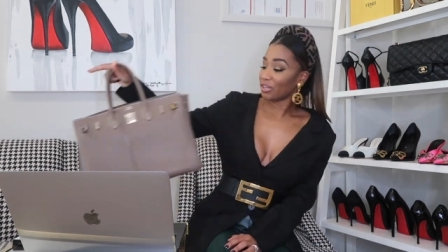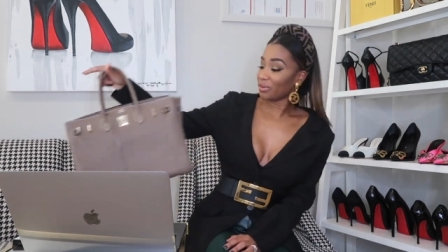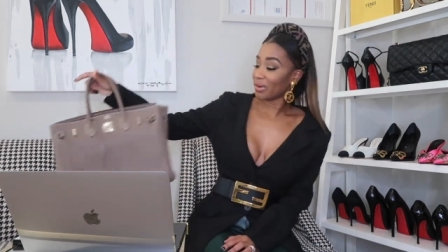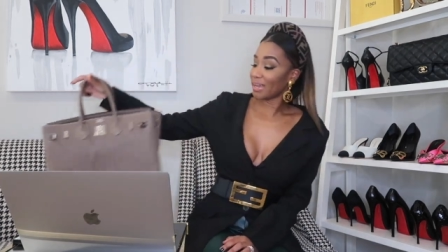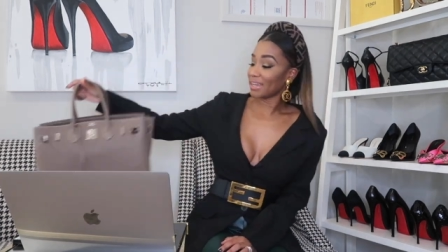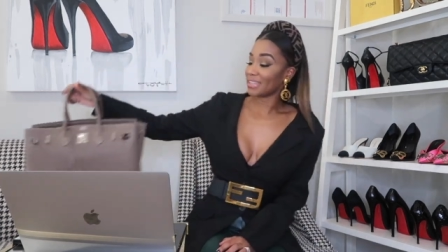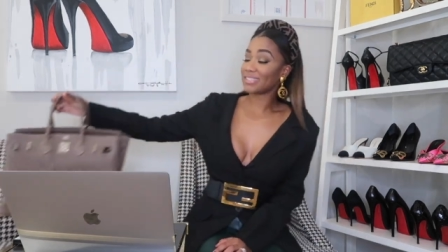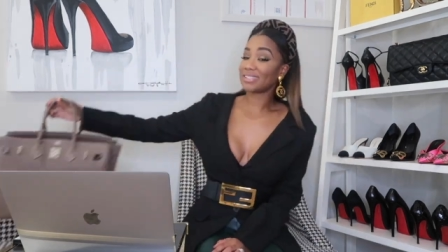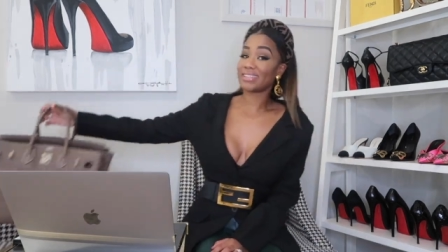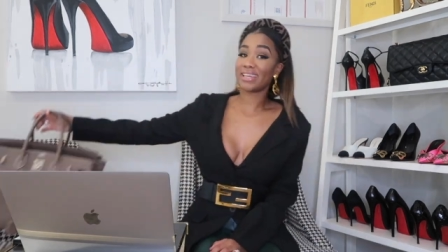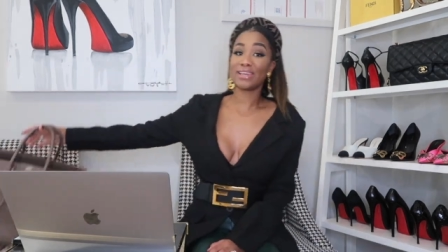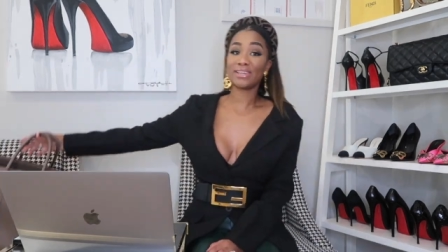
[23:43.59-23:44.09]
You
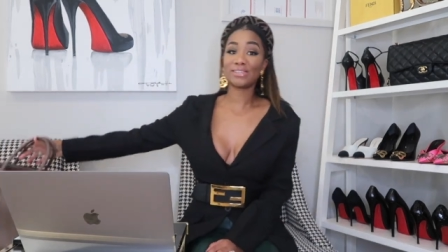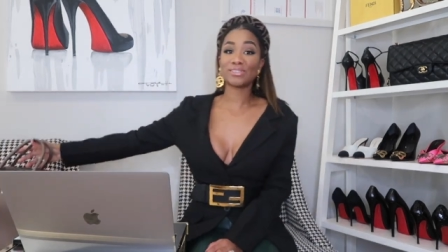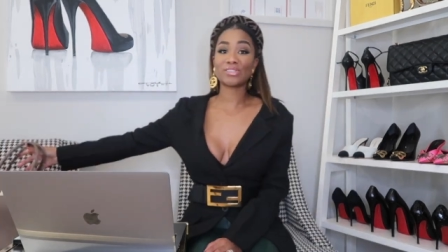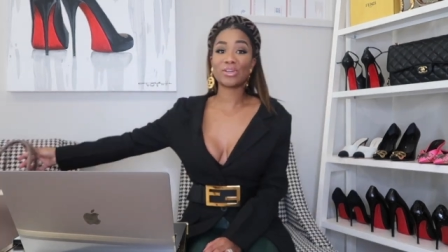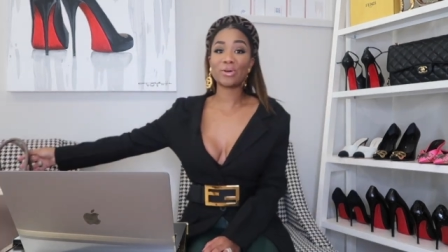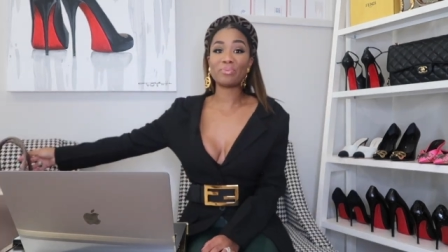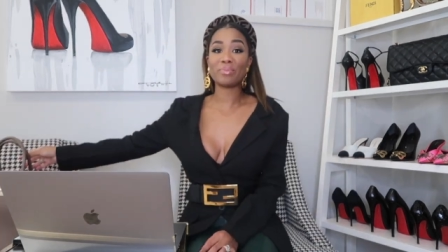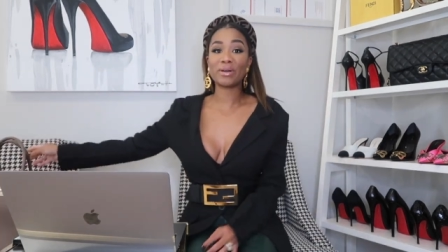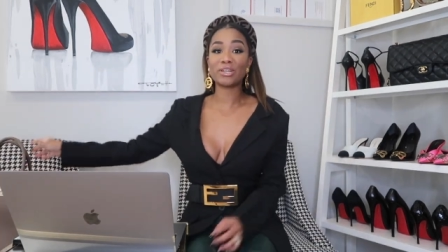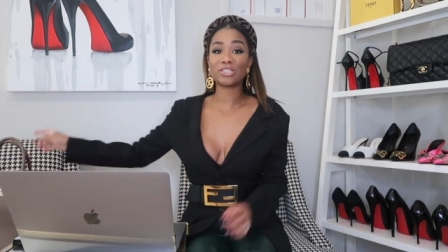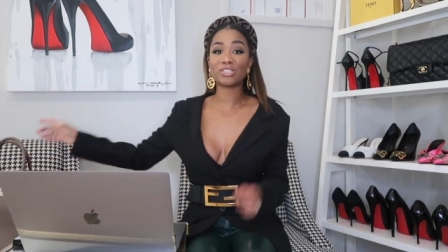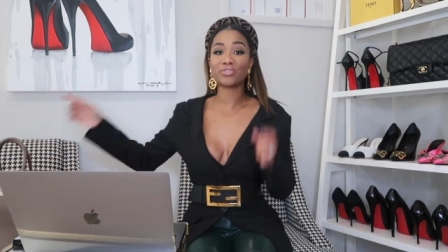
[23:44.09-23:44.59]
guys, thanks
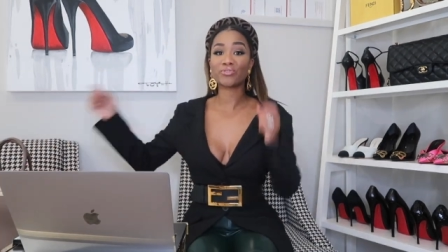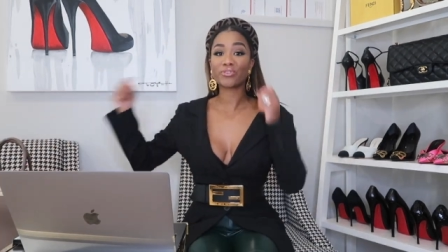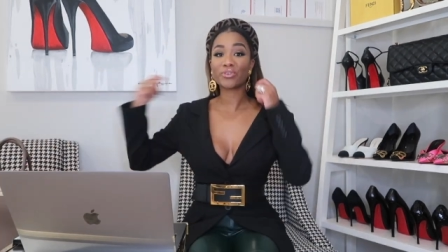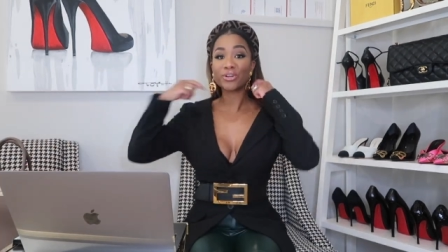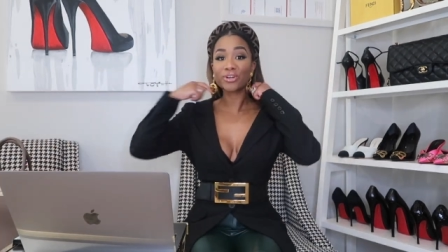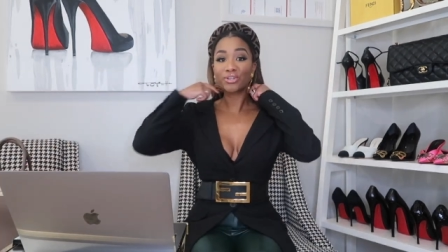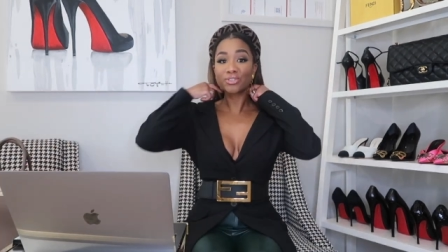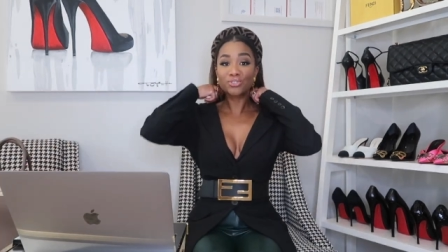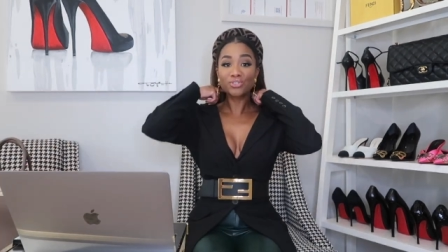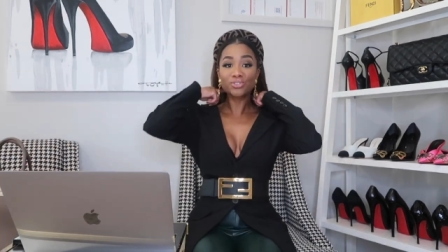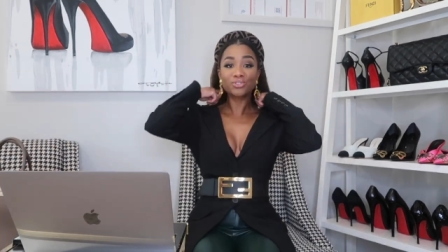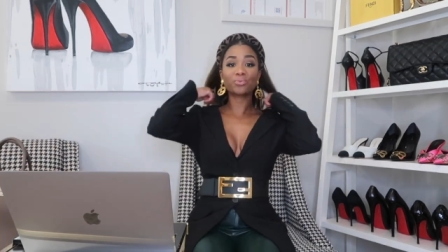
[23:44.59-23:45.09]
so much
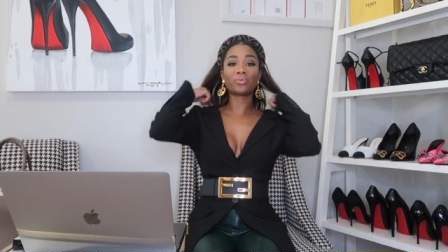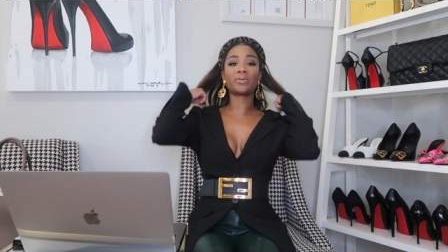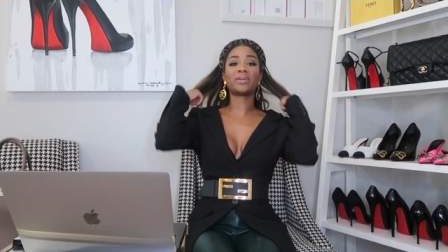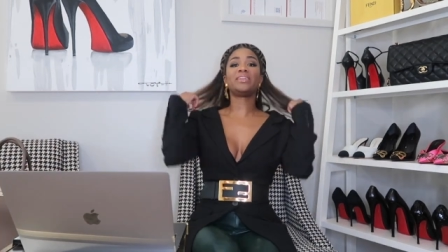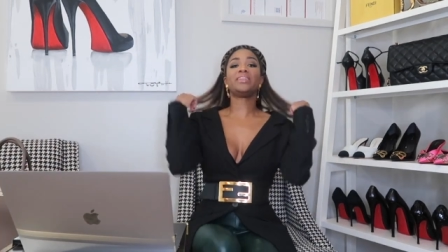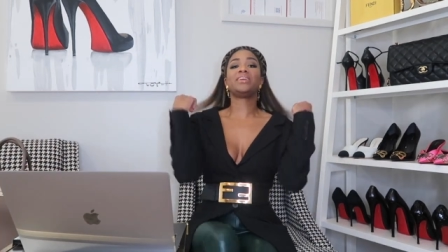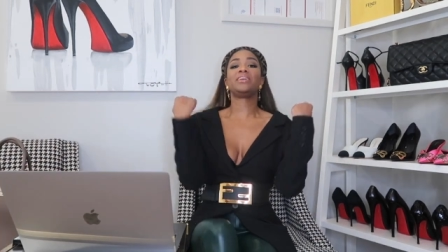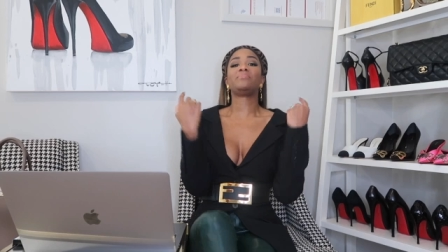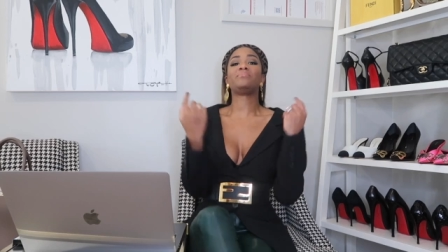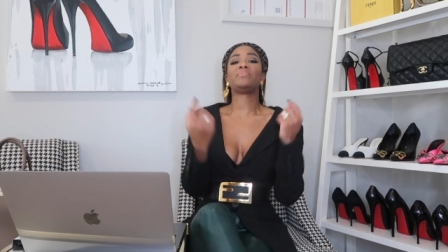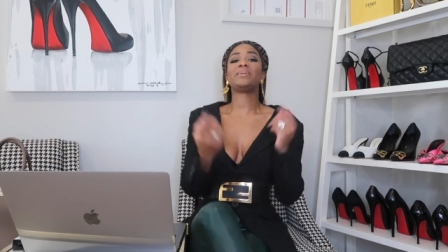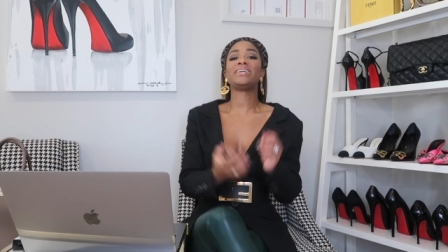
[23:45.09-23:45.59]
for
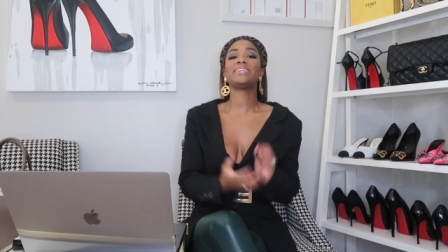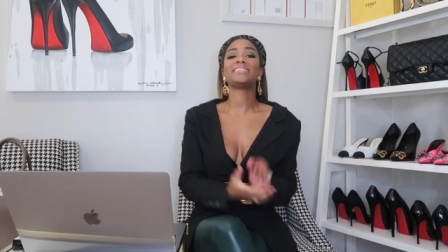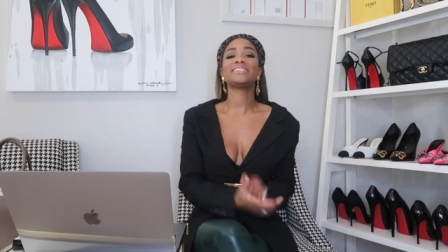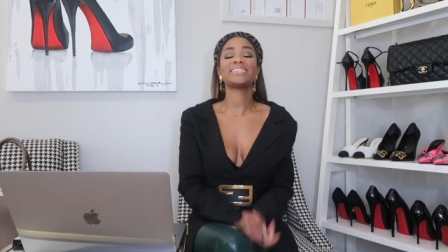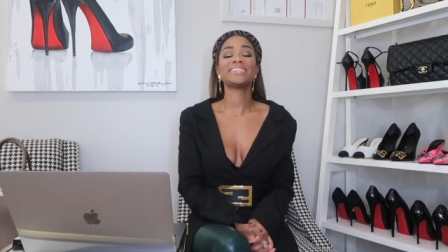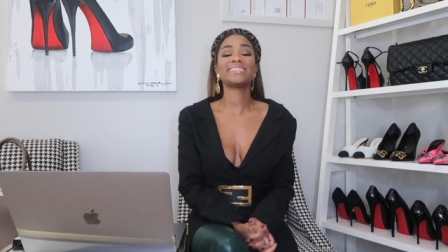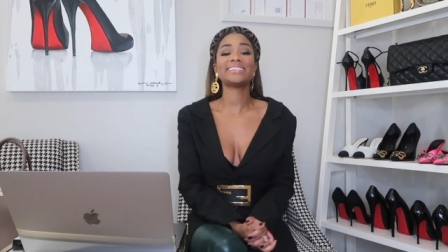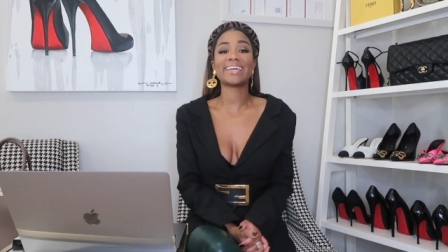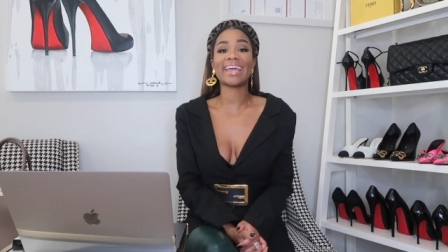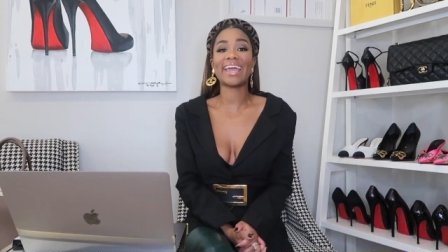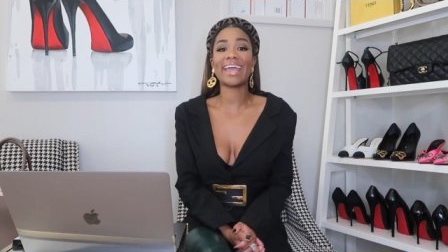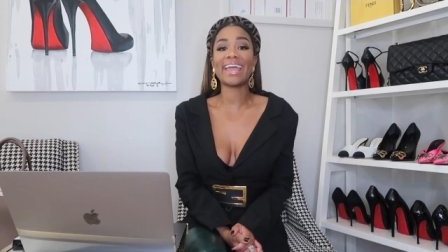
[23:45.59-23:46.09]
joining me
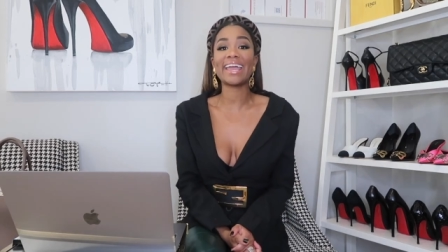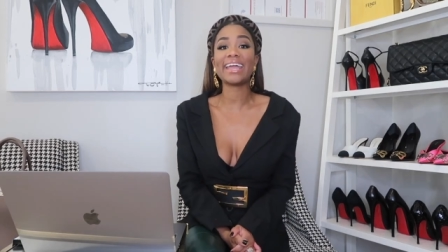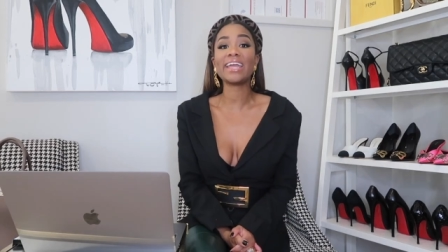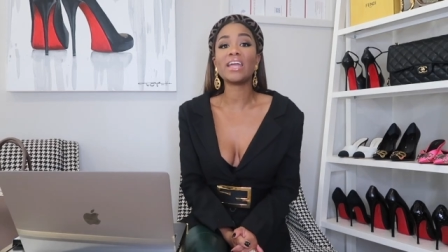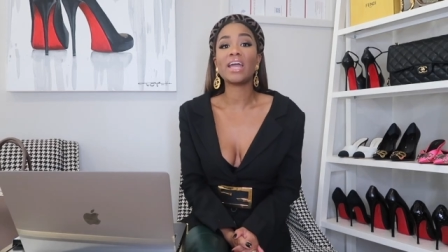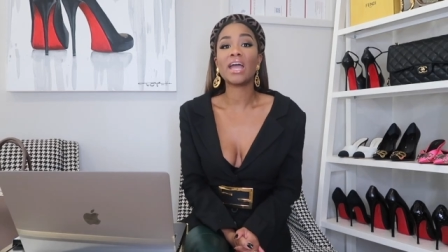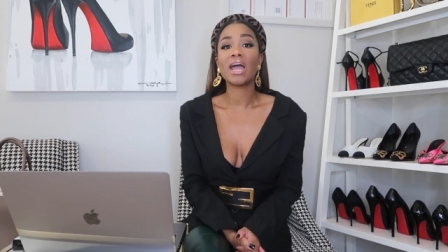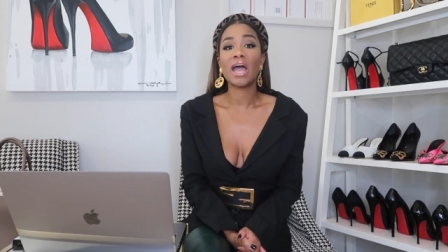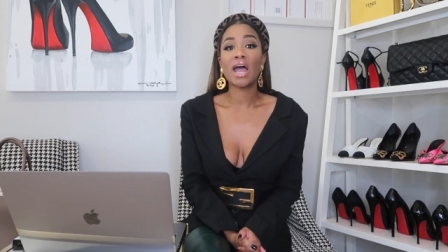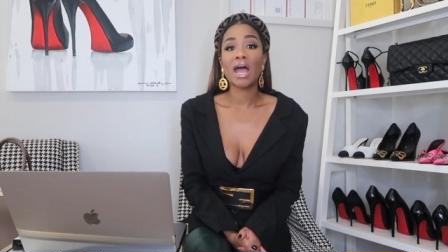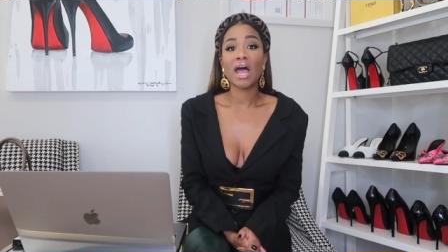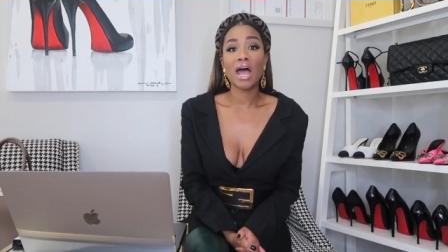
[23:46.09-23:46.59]
today.